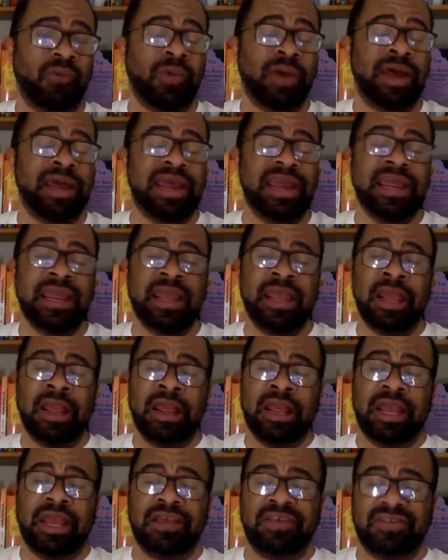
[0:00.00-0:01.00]
way,
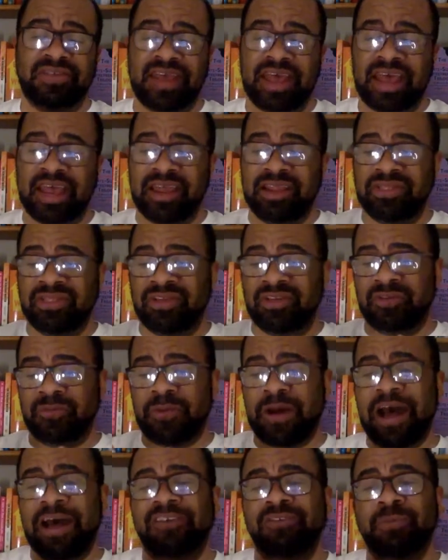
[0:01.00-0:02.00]
is that it's
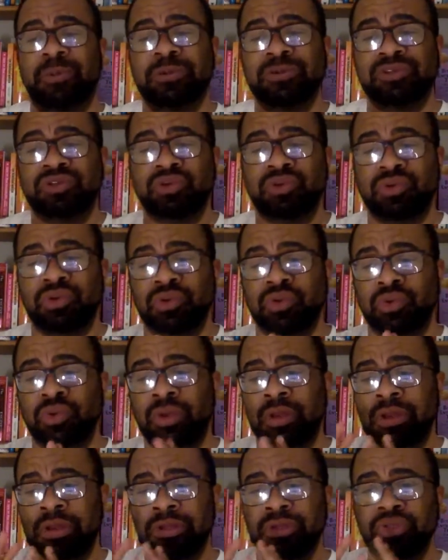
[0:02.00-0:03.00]
possible to
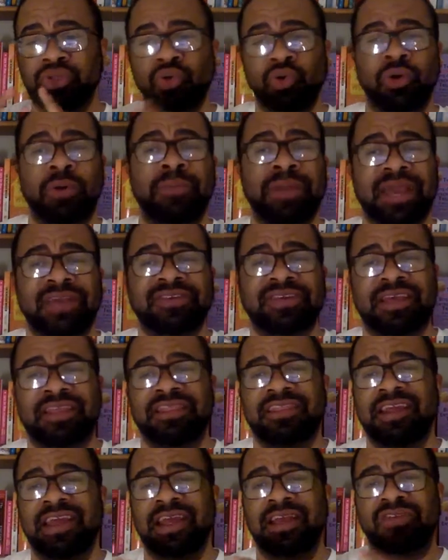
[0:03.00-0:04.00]
do amazing
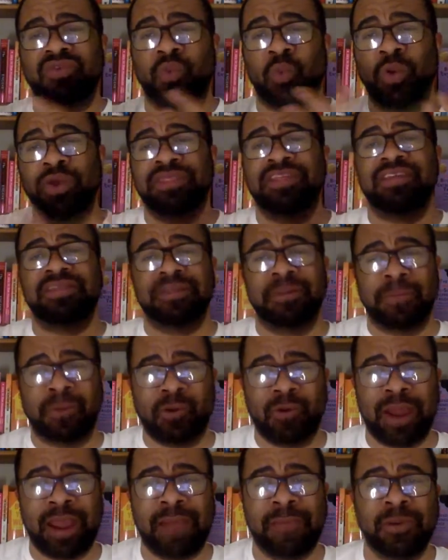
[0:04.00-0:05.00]
things within the
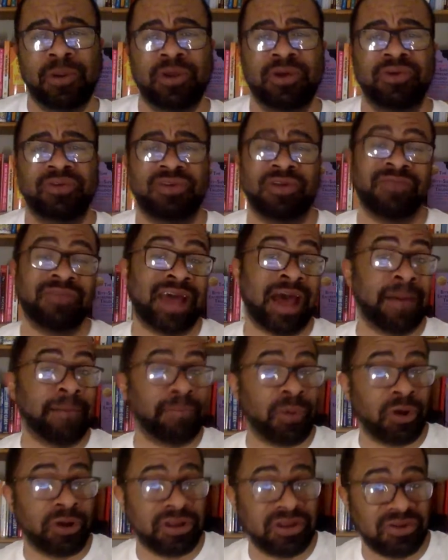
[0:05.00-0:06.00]
parameters of not
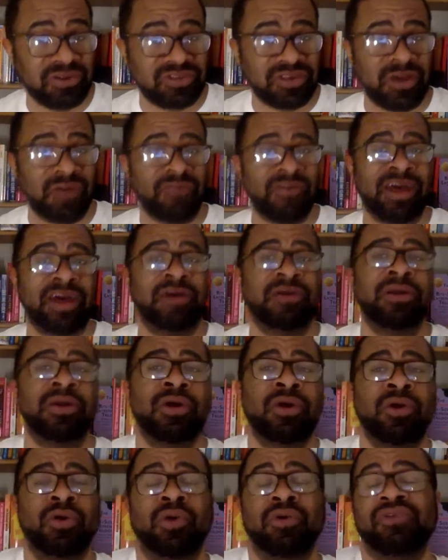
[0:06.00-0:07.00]
burning yourself out
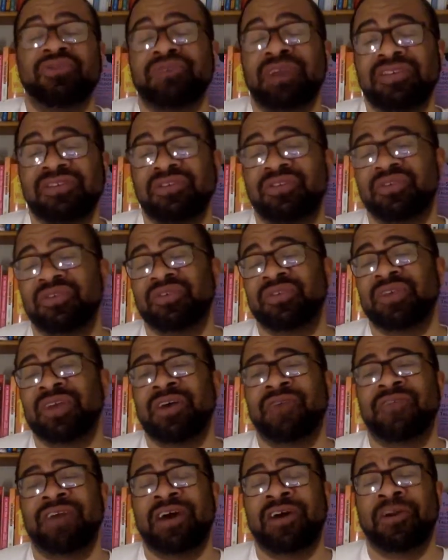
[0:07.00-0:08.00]
or stressing
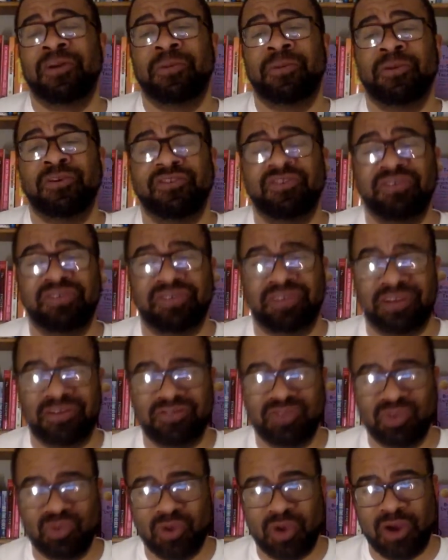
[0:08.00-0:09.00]
yourself out or pushing yourself
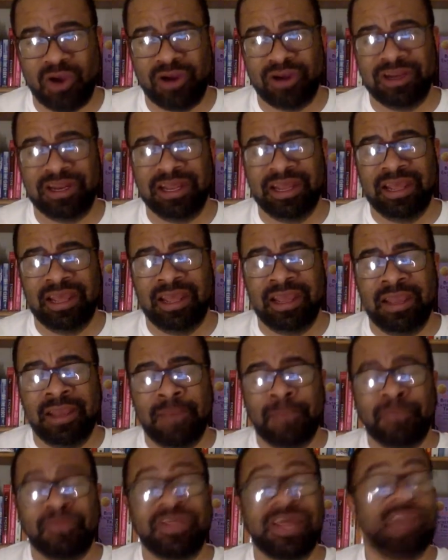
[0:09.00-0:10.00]
too hard.
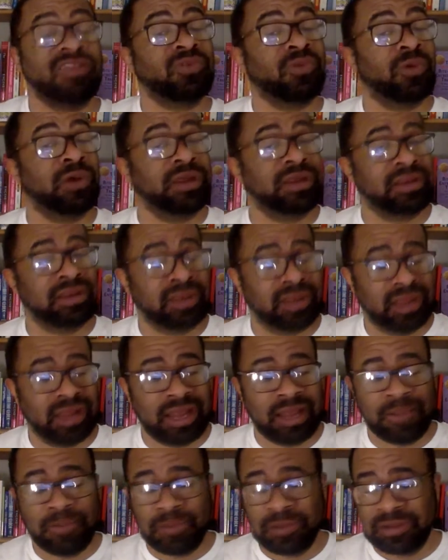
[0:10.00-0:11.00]
That's what
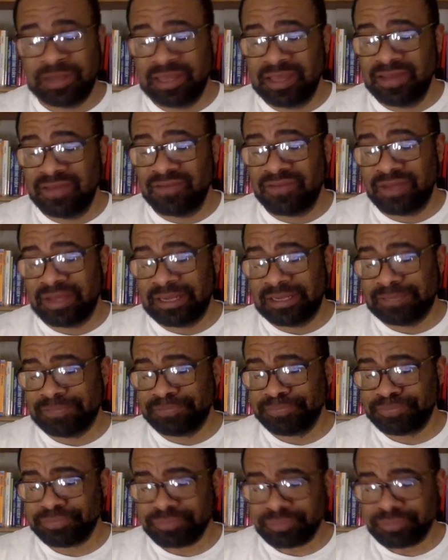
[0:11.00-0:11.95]
I believe um,